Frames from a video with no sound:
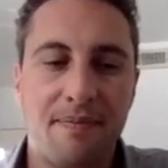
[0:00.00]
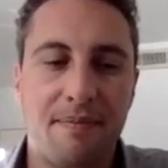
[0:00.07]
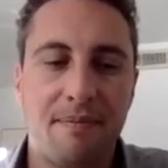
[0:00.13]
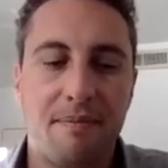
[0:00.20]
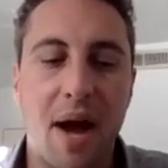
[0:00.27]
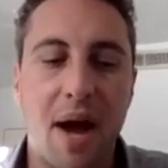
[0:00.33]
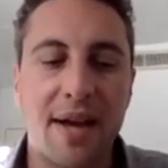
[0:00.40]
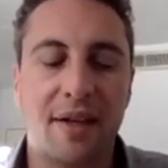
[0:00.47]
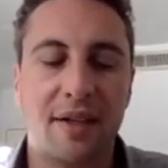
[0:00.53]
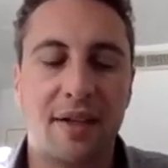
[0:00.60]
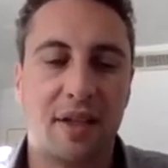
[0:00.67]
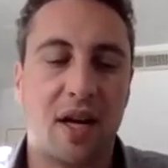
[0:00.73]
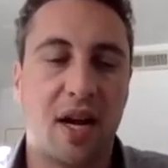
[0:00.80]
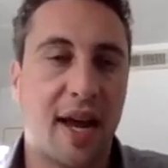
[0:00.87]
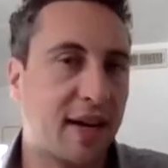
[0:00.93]
miners are
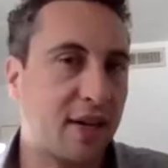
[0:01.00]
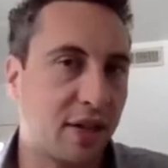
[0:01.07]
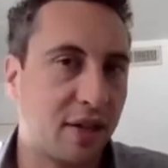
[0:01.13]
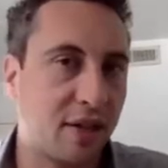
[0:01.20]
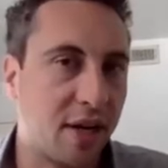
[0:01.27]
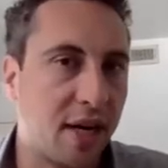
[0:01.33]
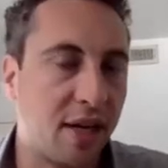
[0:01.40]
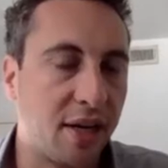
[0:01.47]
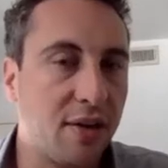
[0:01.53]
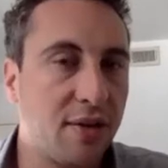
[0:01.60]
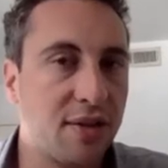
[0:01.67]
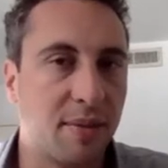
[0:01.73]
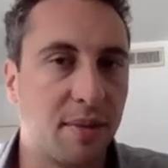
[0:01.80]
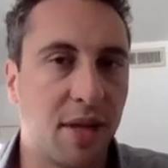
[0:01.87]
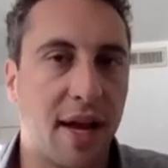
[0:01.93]
not actually creating new
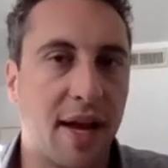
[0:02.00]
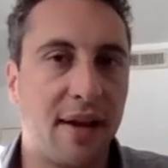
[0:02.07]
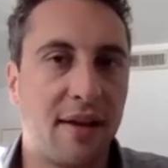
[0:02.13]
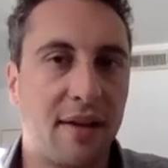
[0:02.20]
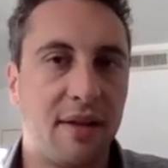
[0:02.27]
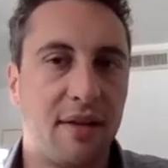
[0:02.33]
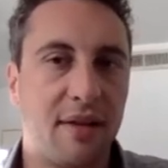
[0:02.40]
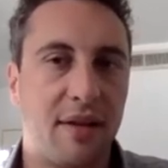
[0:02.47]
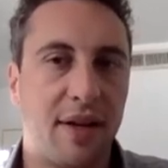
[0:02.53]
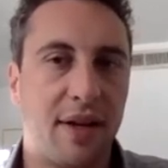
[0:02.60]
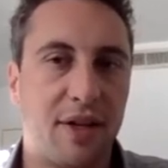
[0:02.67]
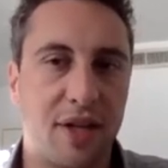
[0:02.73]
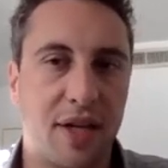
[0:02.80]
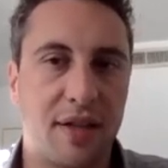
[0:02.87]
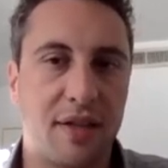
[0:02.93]
supply. They're
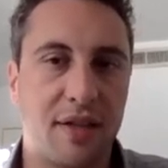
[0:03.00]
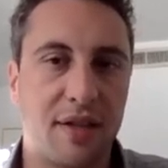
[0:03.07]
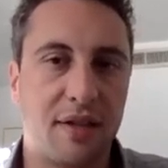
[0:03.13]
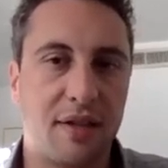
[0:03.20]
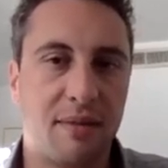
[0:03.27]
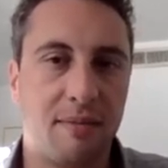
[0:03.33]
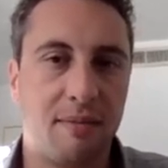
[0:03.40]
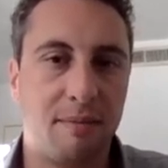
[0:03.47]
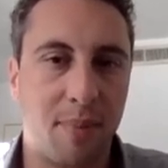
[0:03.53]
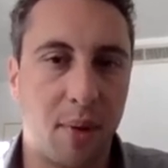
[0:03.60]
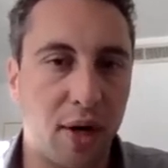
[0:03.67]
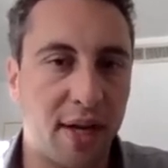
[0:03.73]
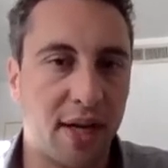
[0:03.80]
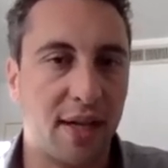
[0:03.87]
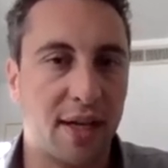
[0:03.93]
just
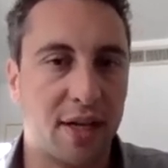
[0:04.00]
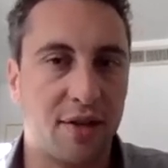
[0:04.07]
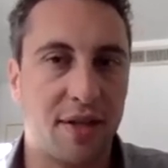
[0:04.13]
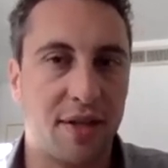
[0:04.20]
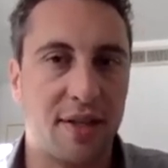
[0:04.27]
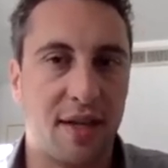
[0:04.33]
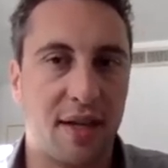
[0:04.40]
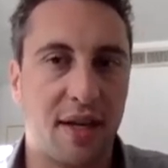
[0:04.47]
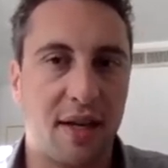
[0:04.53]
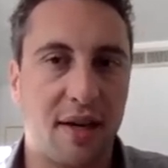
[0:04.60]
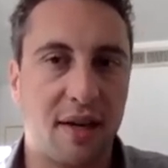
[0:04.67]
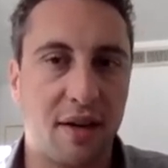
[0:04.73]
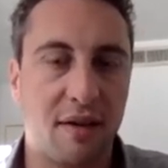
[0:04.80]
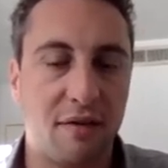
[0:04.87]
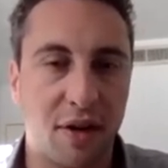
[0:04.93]
burning electricity,
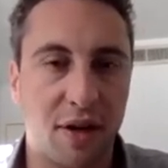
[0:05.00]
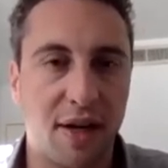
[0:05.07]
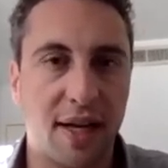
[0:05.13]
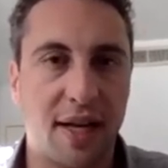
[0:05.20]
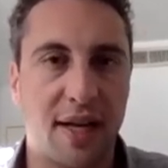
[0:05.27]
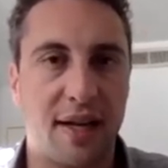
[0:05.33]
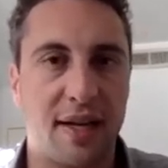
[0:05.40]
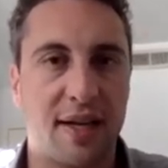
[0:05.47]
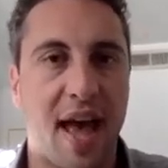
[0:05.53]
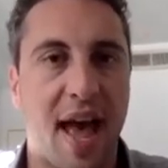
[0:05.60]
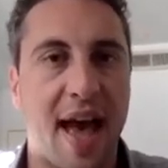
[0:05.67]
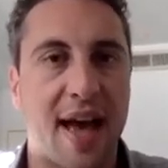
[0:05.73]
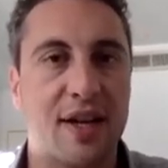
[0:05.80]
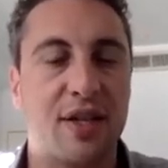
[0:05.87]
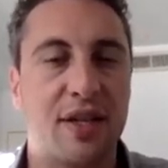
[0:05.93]
converting it into
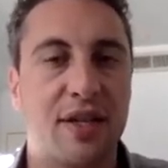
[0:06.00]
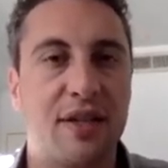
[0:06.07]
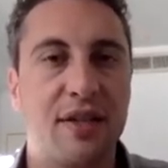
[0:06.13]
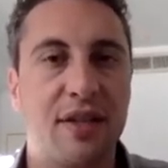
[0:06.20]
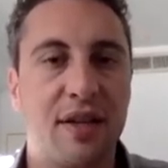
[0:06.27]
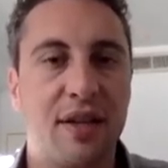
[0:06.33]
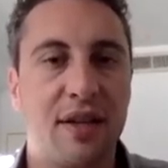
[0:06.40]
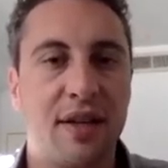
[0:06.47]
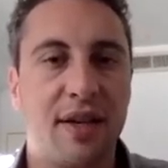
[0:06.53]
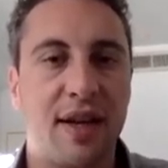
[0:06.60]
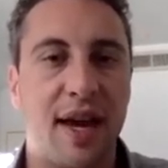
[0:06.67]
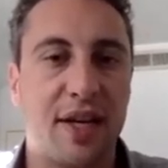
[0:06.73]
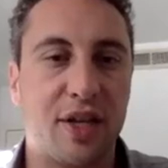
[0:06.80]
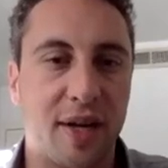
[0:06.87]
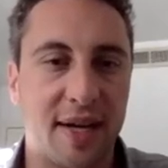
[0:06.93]
hashes,
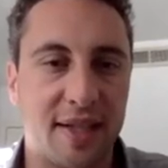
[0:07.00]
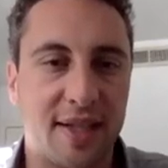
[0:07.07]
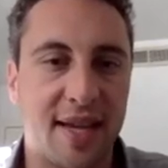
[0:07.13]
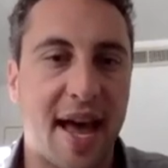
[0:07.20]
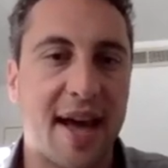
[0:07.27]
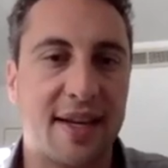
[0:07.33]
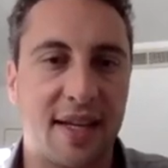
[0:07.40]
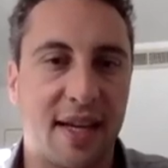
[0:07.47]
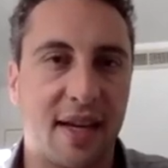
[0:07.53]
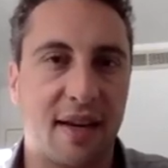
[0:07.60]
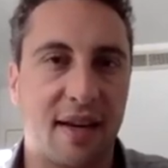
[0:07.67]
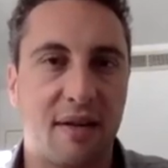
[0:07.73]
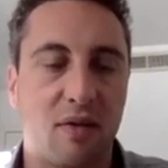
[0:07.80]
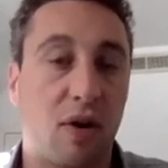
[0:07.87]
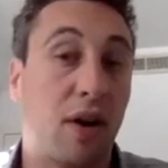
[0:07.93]
and
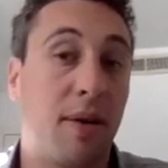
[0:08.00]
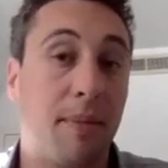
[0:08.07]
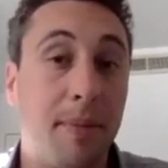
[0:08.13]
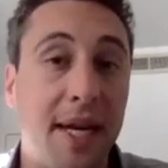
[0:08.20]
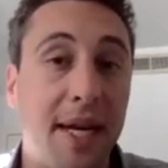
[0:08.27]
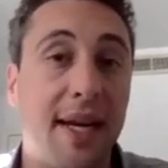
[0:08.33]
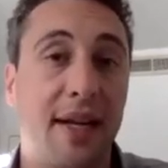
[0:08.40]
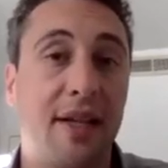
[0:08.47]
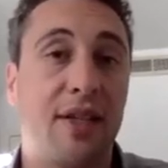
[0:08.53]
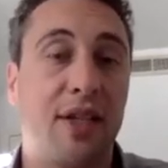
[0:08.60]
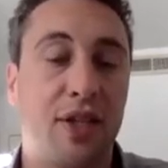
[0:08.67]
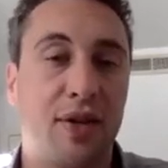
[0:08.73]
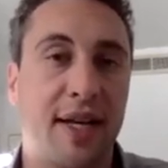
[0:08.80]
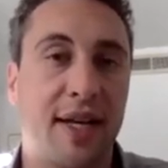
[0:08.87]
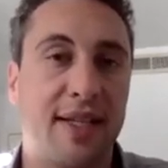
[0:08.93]
transacting or competing to
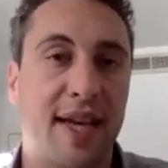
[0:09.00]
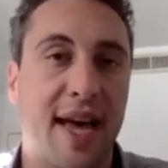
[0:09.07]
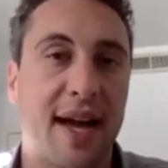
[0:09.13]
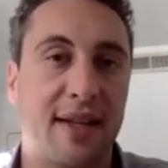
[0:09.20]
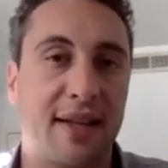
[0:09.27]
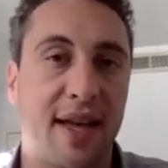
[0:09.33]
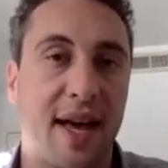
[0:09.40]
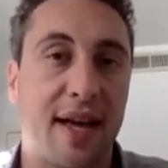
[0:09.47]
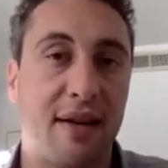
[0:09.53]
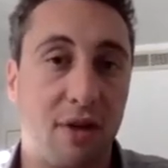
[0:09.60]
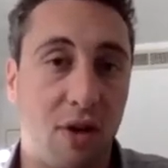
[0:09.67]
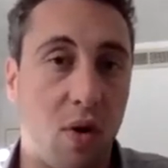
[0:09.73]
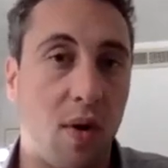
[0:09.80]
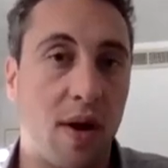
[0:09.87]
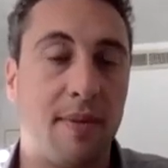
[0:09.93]
transact that
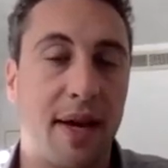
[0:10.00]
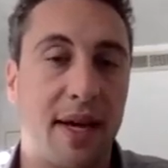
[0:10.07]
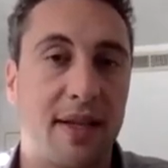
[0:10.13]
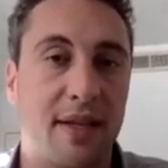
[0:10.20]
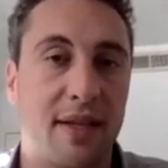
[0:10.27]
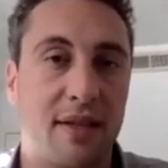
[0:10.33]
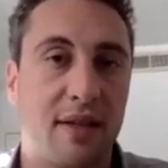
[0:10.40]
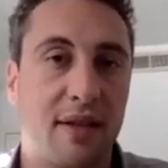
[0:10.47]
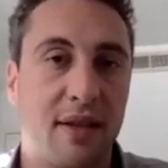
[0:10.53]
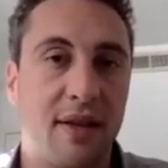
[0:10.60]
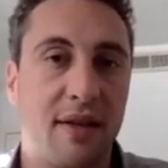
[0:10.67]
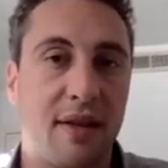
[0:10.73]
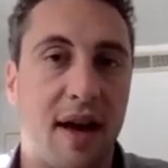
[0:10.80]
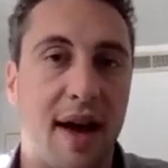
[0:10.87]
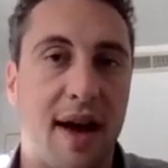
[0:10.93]
coinbase
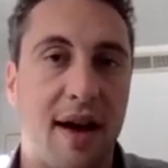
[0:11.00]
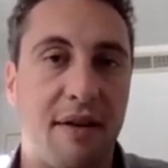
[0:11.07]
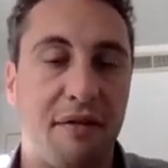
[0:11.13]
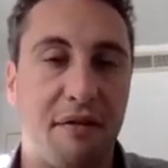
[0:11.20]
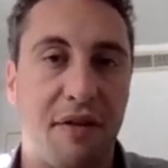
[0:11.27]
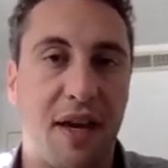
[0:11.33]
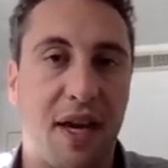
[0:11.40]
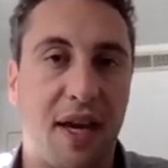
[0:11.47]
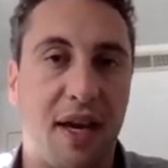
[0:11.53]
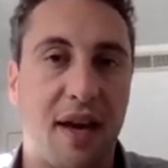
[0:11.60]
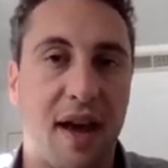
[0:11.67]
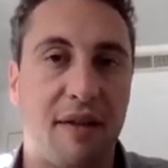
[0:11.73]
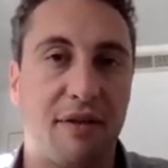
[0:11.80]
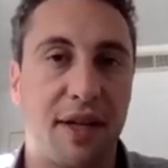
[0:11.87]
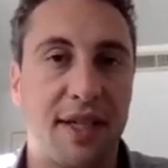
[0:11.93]
uh, fee
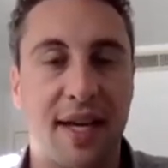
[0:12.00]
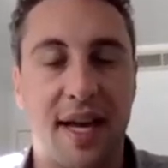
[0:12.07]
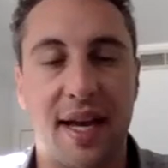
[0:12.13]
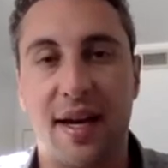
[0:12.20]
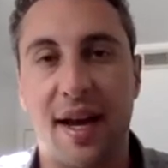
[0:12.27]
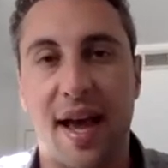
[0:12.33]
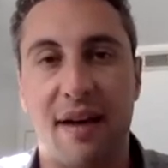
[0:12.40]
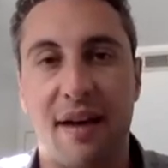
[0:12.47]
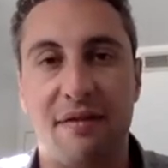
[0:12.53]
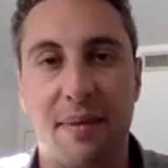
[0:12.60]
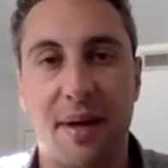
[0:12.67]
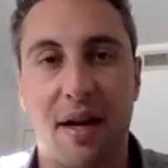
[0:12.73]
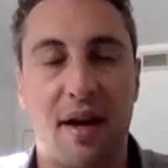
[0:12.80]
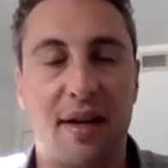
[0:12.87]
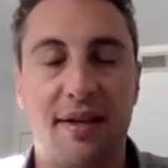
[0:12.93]
every 10 and a half,
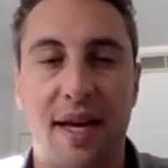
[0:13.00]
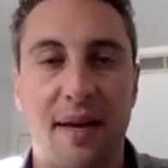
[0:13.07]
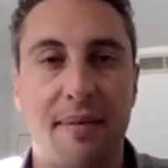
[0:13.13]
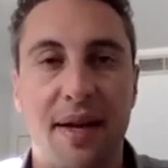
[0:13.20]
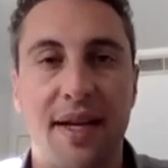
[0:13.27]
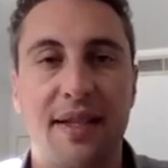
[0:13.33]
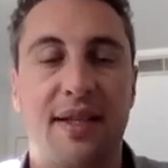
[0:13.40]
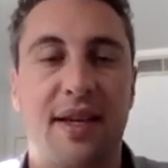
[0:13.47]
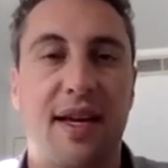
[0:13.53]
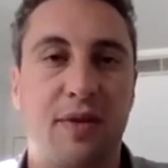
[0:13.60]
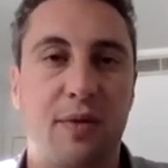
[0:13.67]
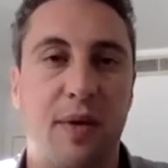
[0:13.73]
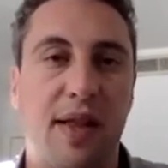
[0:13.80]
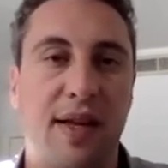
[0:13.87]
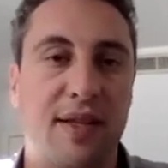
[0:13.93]
uh, 10 minutes, as
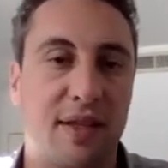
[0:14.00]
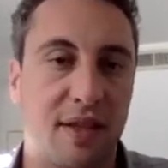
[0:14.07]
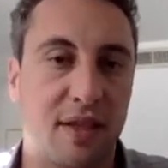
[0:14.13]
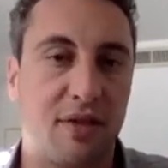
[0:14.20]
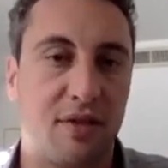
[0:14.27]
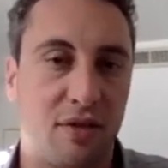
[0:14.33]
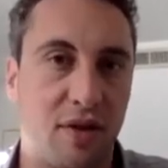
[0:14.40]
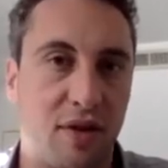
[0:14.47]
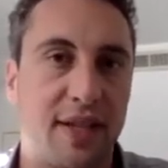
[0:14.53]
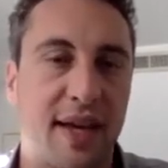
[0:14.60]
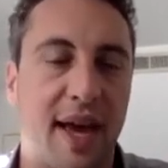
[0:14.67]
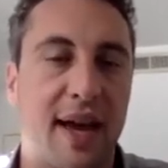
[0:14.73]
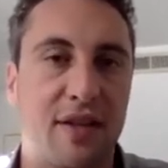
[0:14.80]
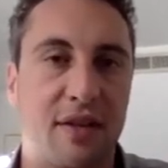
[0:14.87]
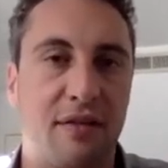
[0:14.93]
well as the
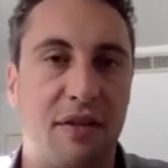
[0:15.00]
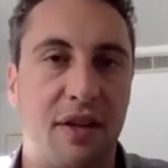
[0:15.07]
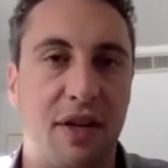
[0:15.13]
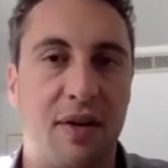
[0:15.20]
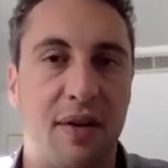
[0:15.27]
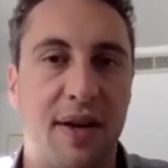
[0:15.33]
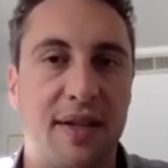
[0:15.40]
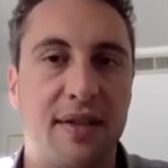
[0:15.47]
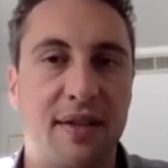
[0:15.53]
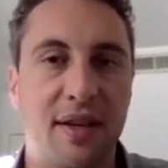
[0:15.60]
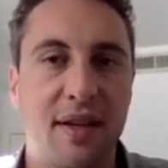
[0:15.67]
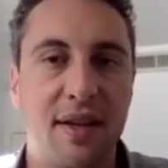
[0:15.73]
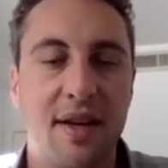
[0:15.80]
transaction fee coins.